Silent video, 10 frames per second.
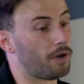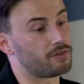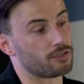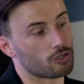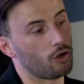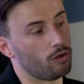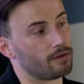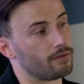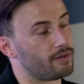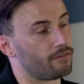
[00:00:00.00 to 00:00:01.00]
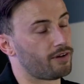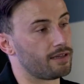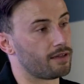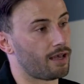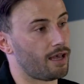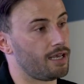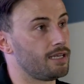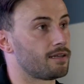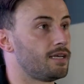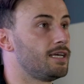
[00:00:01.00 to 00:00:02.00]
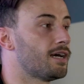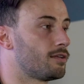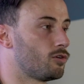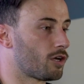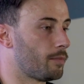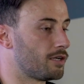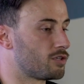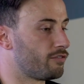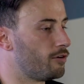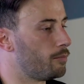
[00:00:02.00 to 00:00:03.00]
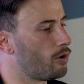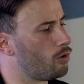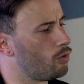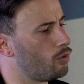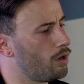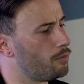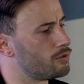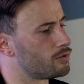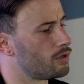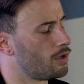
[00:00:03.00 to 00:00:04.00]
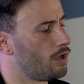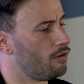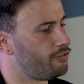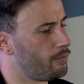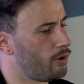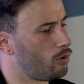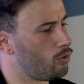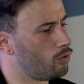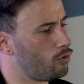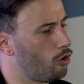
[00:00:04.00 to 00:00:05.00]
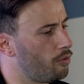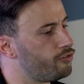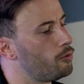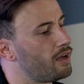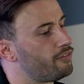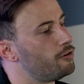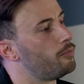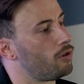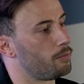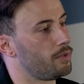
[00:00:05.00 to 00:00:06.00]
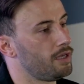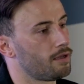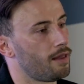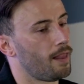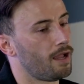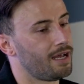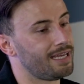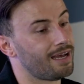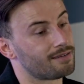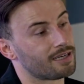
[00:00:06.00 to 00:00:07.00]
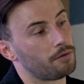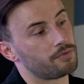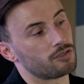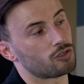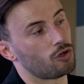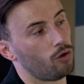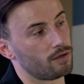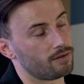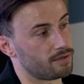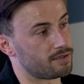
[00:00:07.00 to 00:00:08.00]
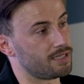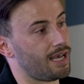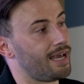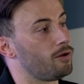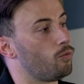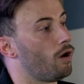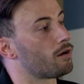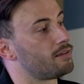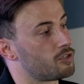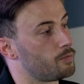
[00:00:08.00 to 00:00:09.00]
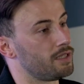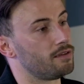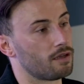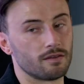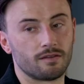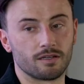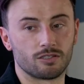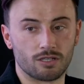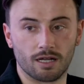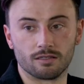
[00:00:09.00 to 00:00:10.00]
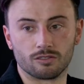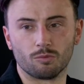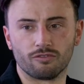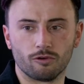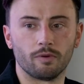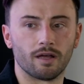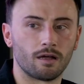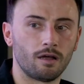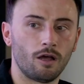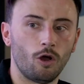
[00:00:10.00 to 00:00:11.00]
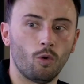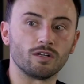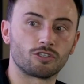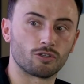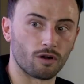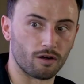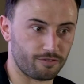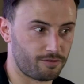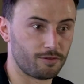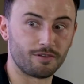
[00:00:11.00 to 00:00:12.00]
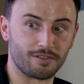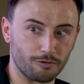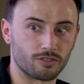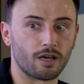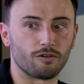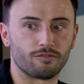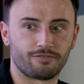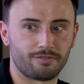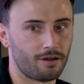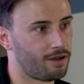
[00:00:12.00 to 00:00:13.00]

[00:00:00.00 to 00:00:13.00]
up to Scotland to find, he had a documentary, football, it was football, homophobia, football and me. He had to come up to Scotland to see any work that's been done to challenge homophobia, which sort of down south,